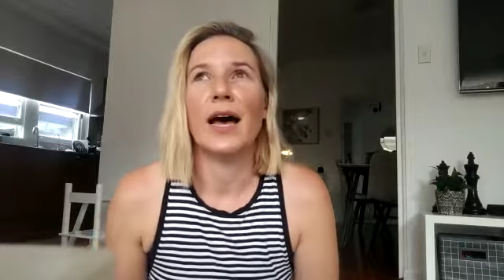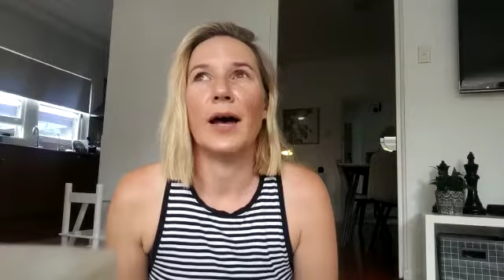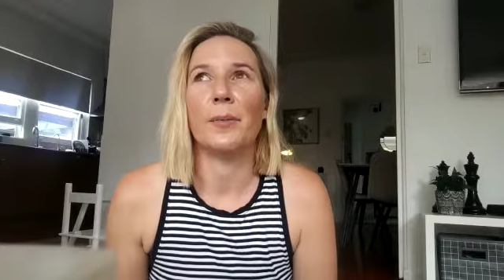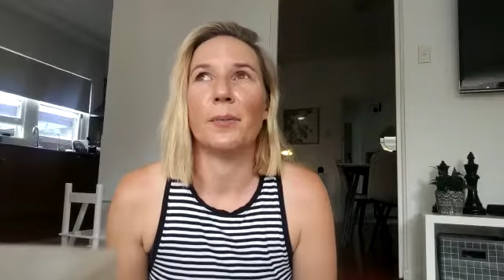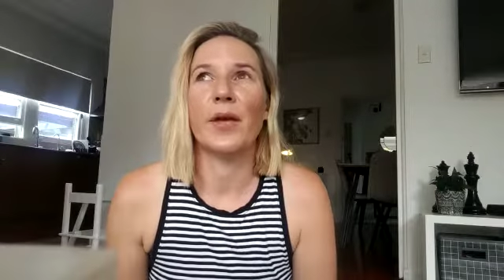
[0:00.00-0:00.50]

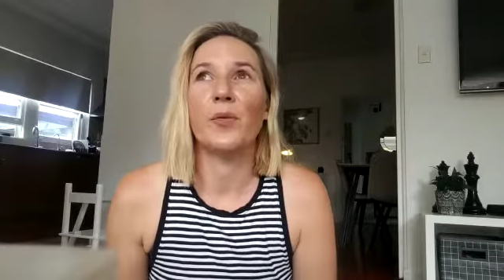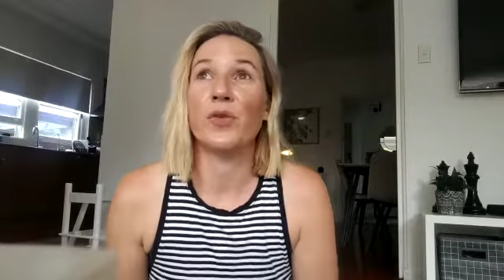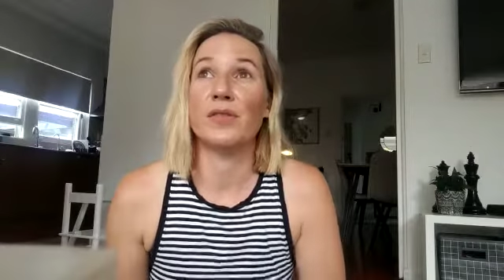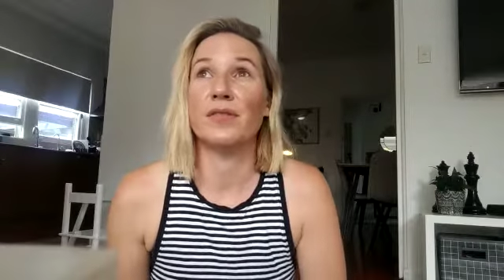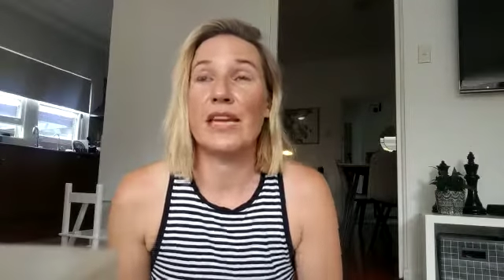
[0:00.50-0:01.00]
And it
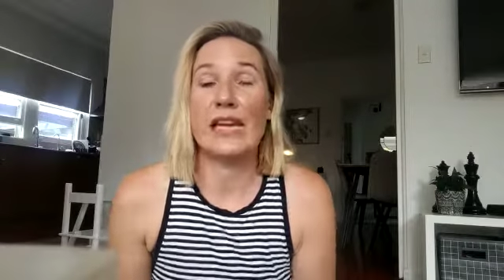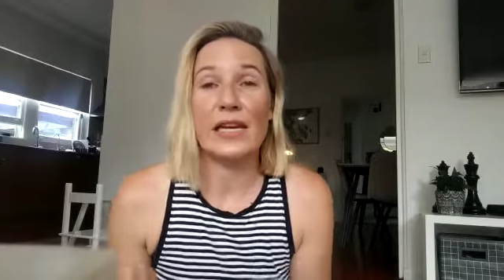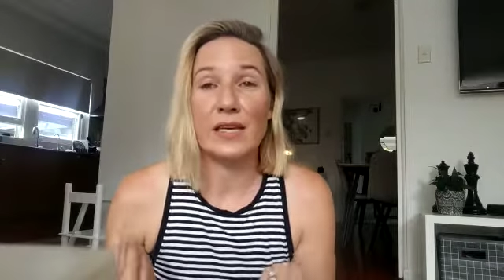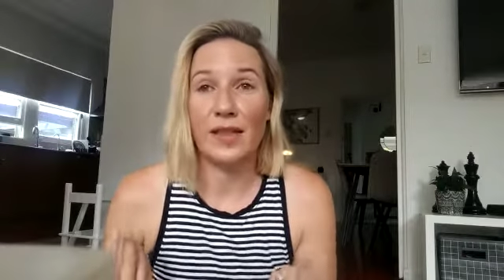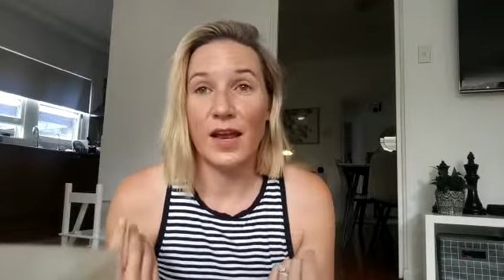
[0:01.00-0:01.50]
wasn't
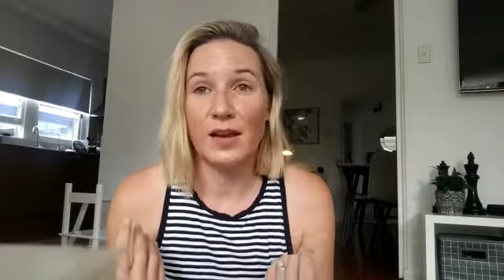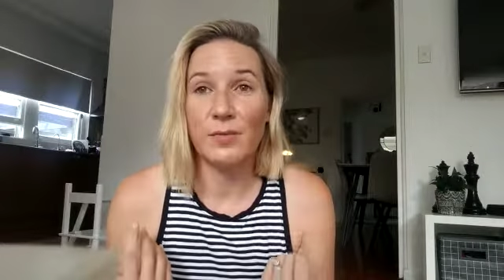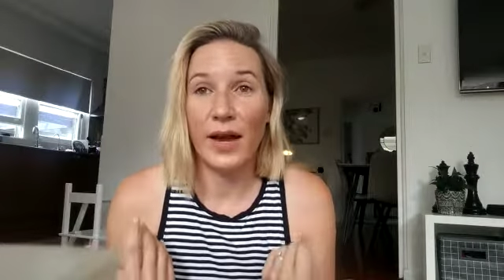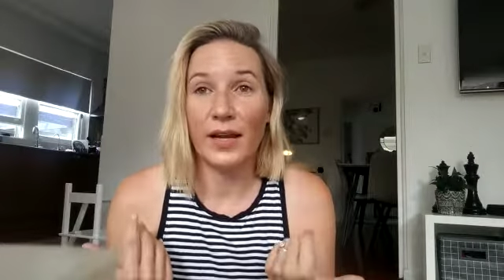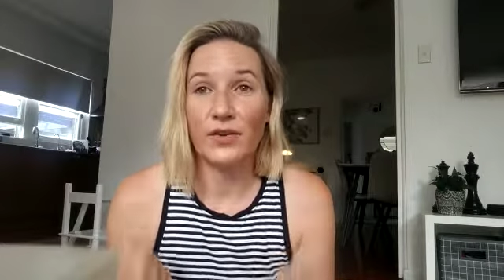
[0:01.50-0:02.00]
here
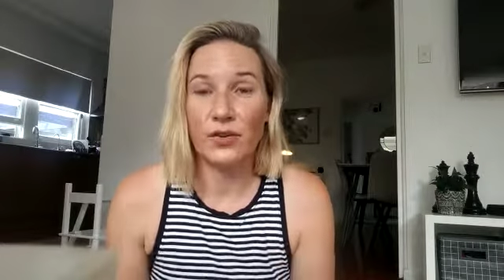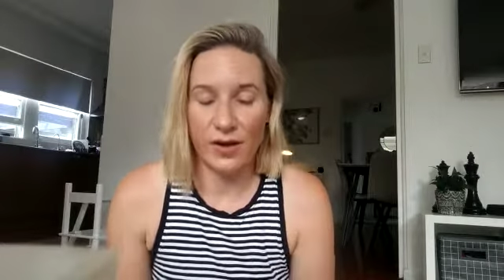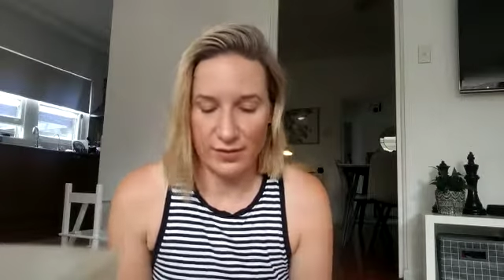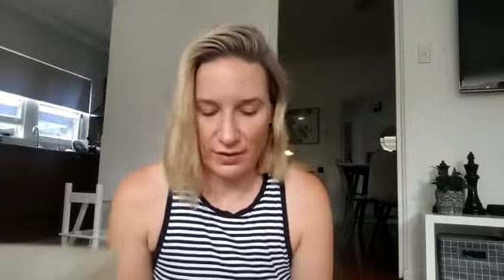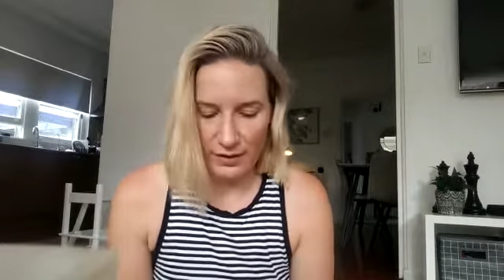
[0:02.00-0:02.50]
then, back in
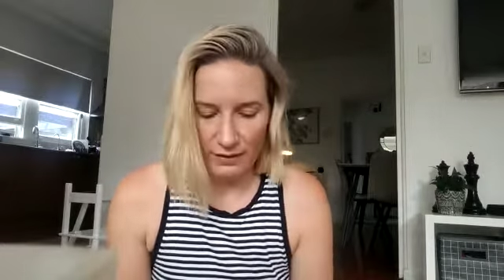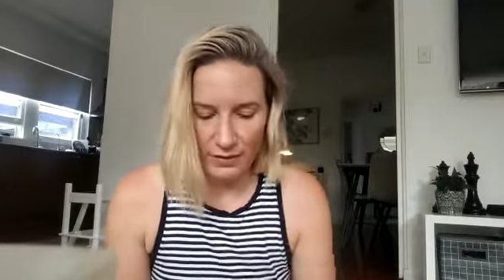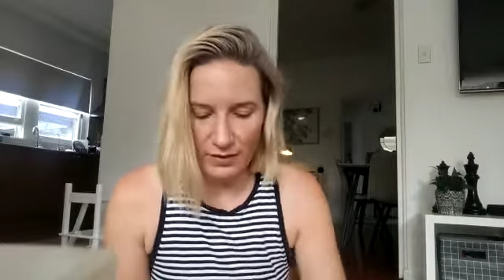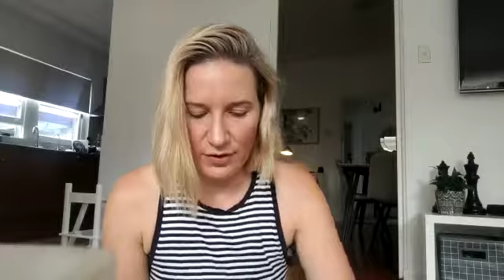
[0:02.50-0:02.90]
2011,